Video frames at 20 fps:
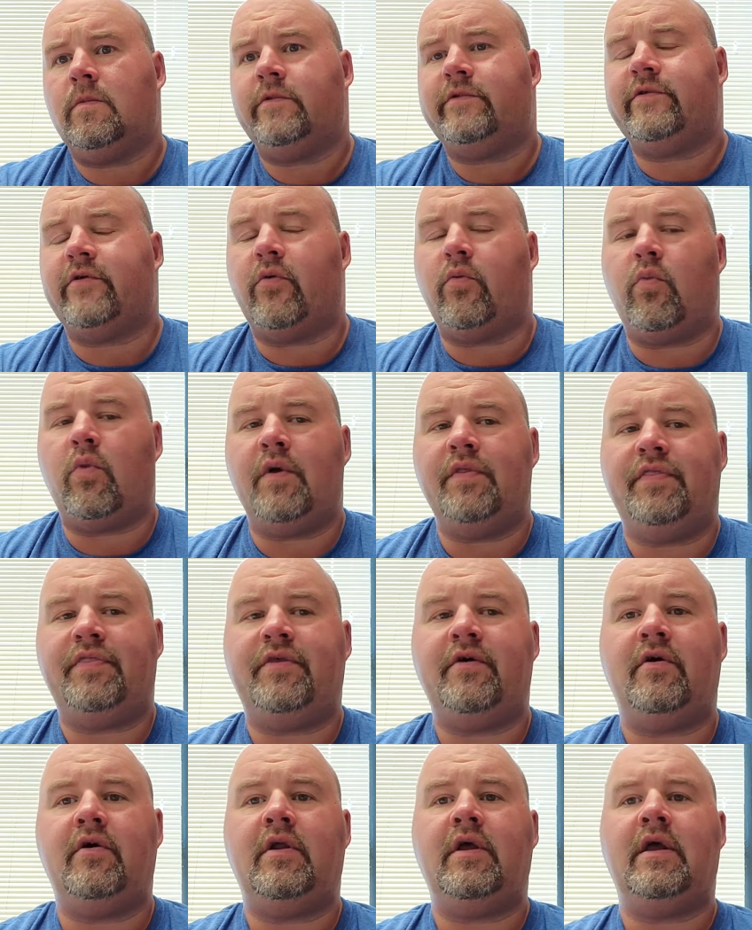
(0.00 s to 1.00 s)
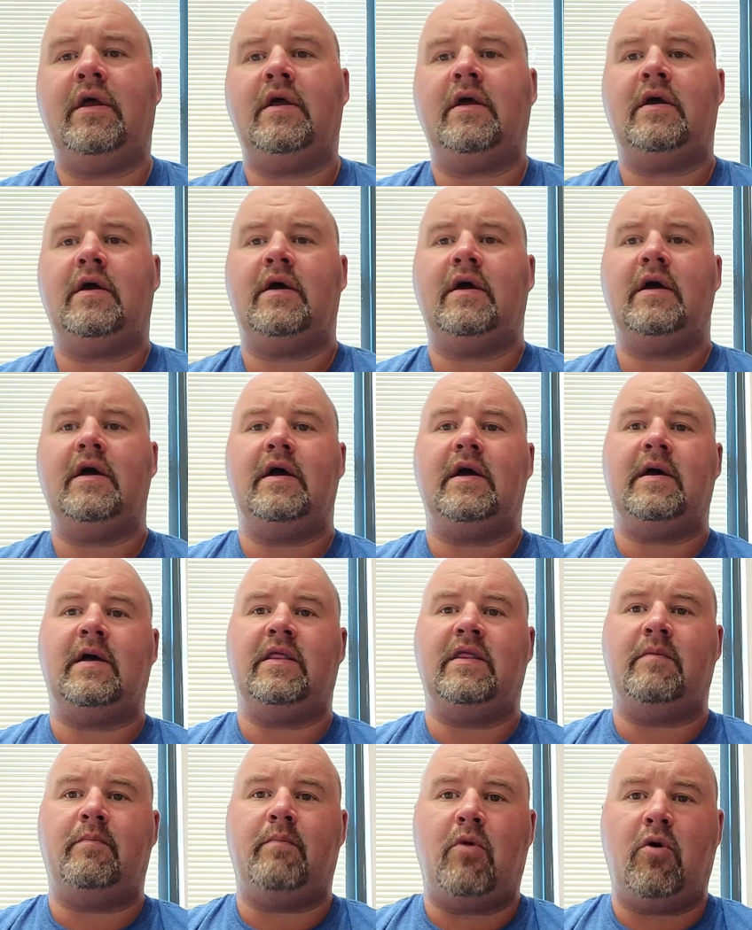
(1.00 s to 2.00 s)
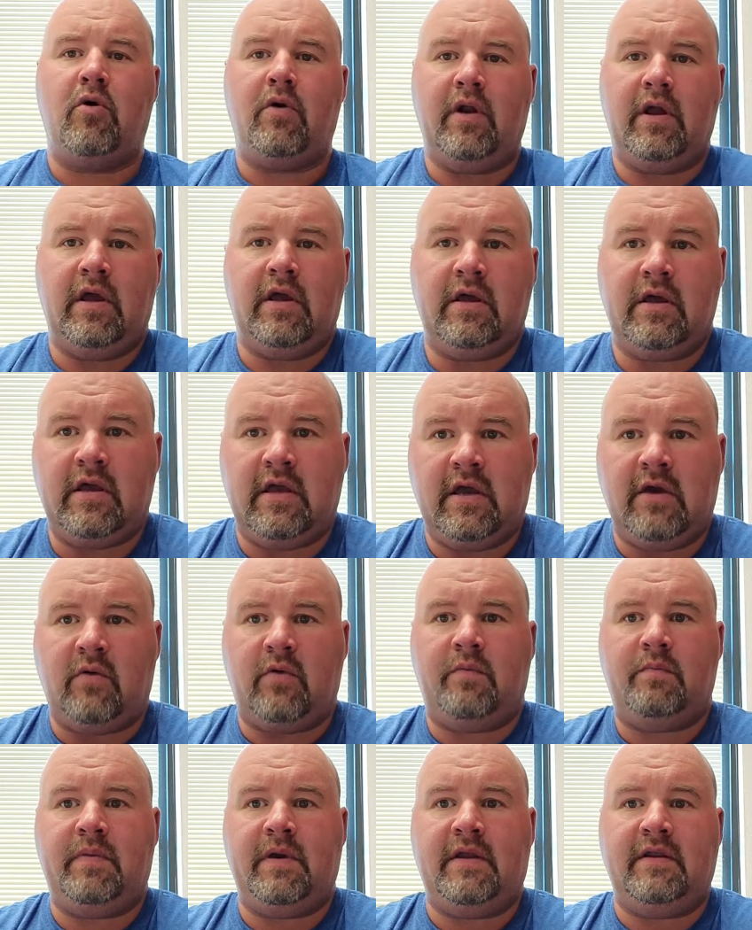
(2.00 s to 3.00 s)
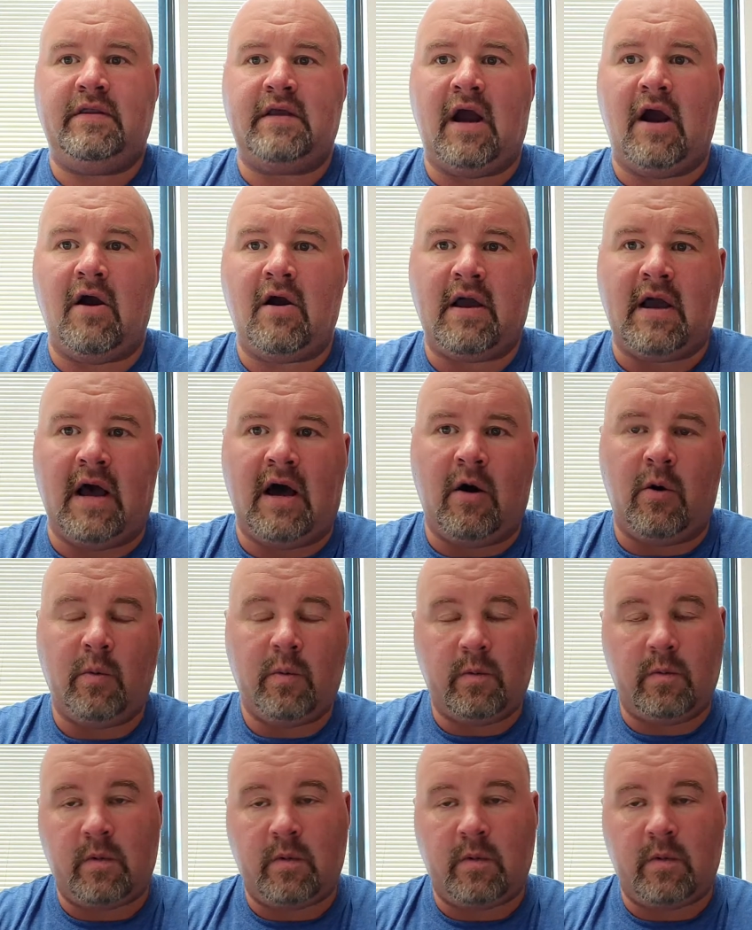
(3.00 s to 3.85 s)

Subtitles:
So 1:30 in the morning, it would be dark out,